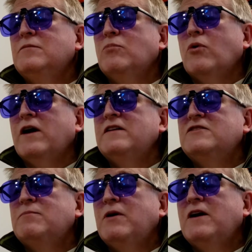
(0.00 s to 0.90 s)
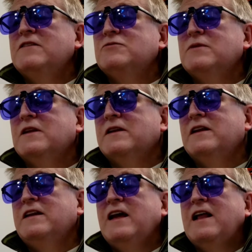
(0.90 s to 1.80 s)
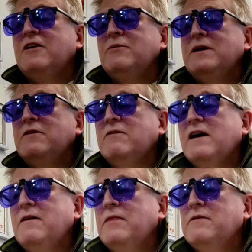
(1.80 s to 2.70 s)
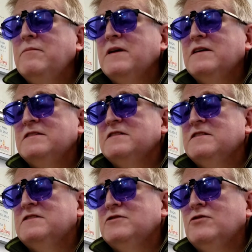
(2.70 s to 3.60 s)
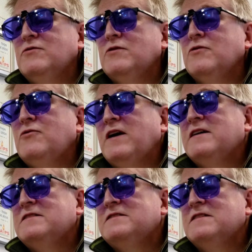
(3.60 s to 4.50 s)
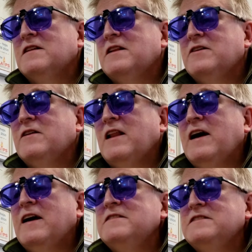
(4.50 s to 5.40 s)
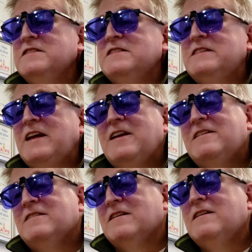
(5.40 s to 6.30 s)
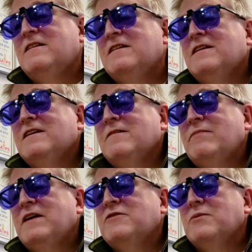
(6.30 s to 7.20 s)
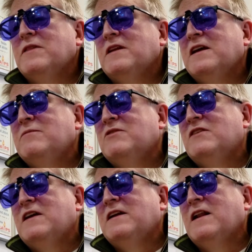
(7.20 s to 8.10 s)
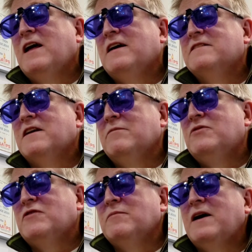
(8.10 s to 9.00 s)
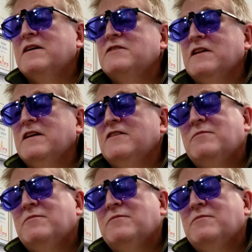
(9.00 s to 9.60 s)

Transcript: bright spots with a little yellowing around them because the silver affects the clear glass and stains it. That's where the name stained glass comes from, actually, is